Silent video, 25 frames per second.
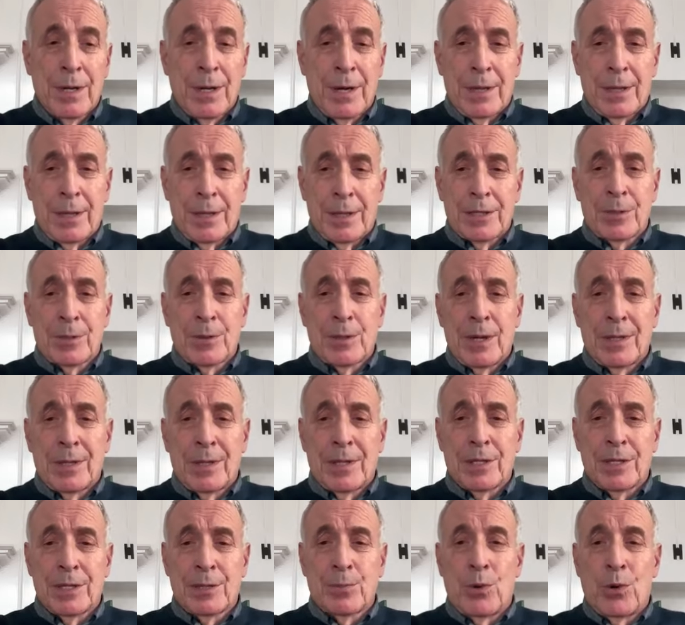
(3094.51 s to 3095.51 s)
At this
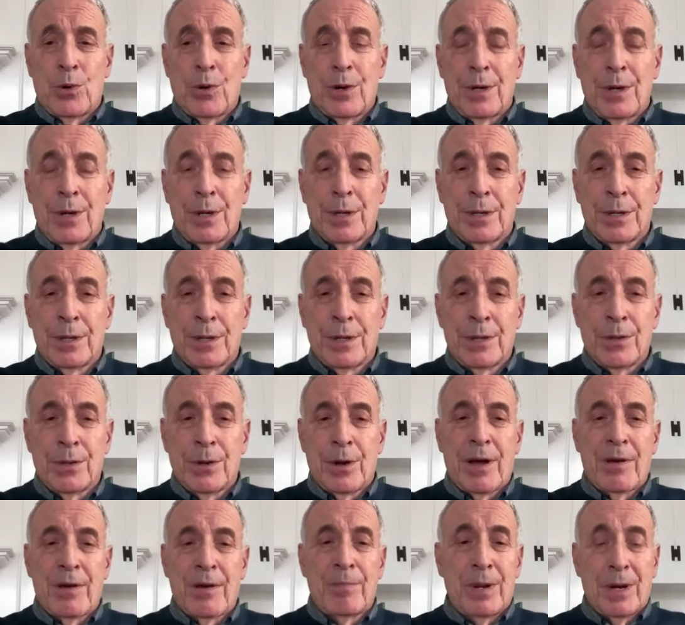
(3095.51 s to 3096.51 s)
at this point,
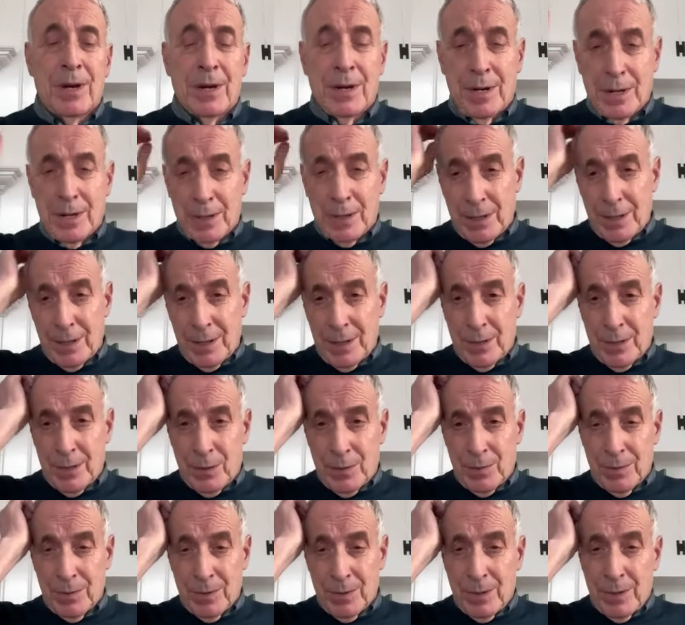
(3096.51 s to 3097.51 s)
there have been an you
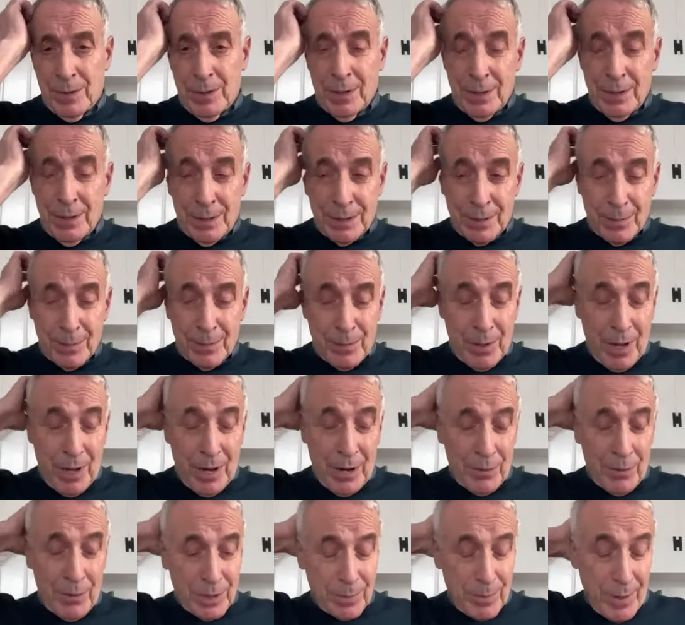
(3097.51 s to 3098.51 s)
know supply
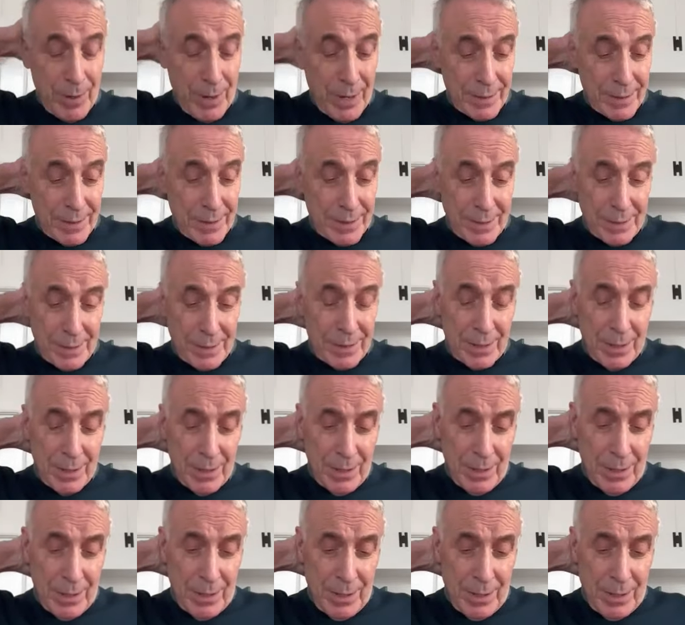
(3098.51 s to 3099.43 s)
responses,